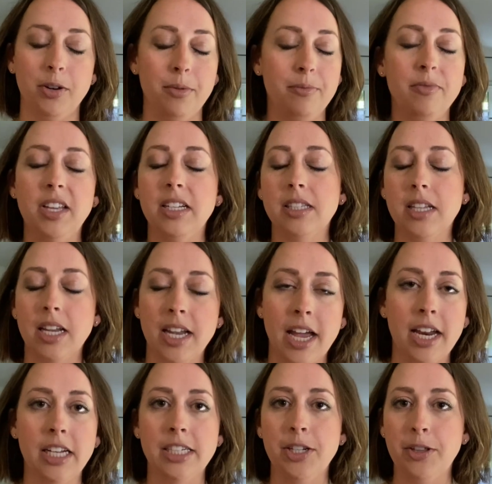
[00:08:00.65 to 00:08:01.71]
things can
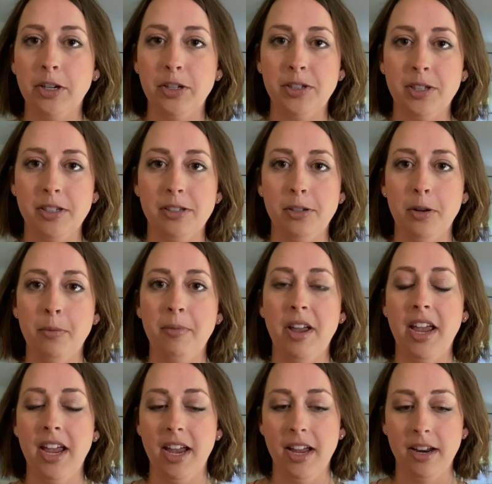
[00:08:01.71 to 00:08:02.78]
get into their system,
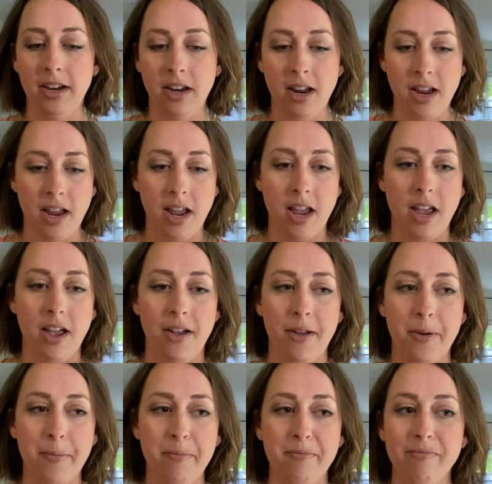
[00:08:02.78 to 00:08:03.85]
and
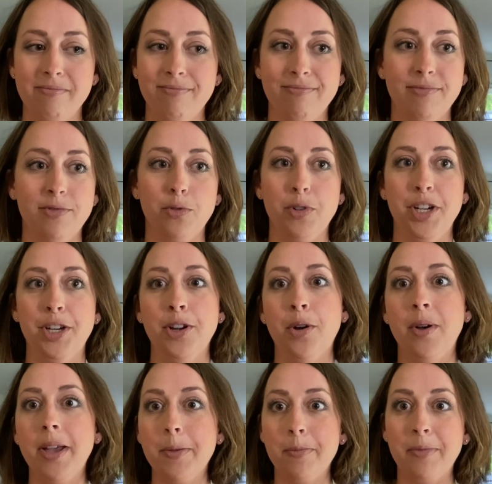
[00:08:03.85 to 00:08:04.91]
before you know
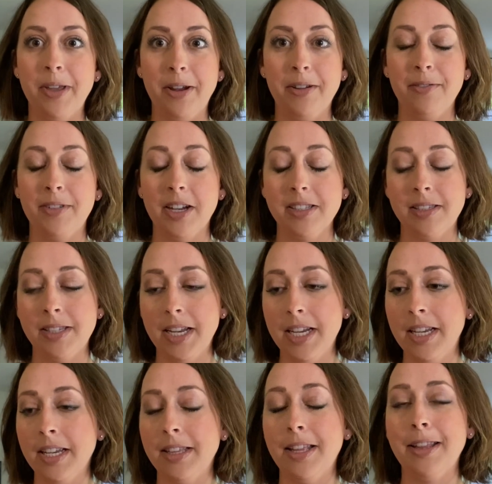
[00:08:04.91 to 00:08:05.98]
it, they get
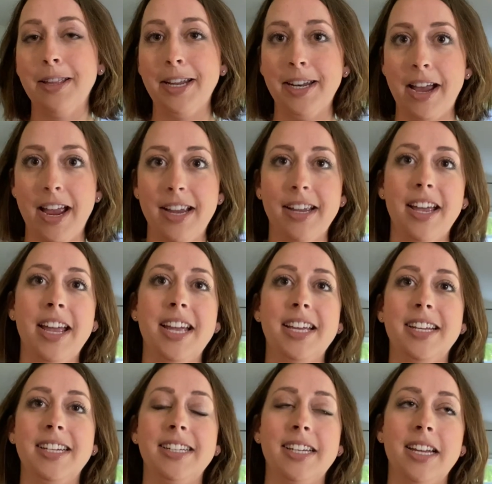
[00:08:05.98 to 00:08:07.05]
sick and then they die.
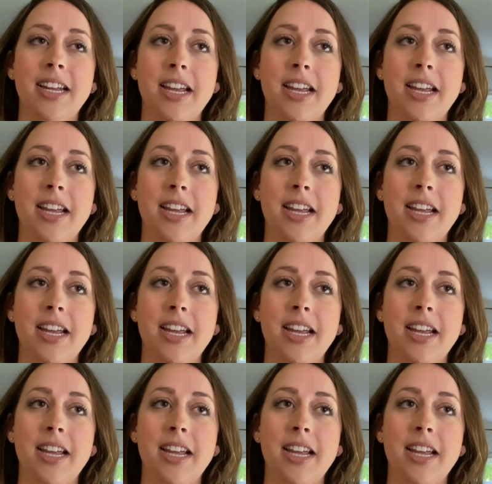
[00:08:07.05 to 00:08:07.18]
And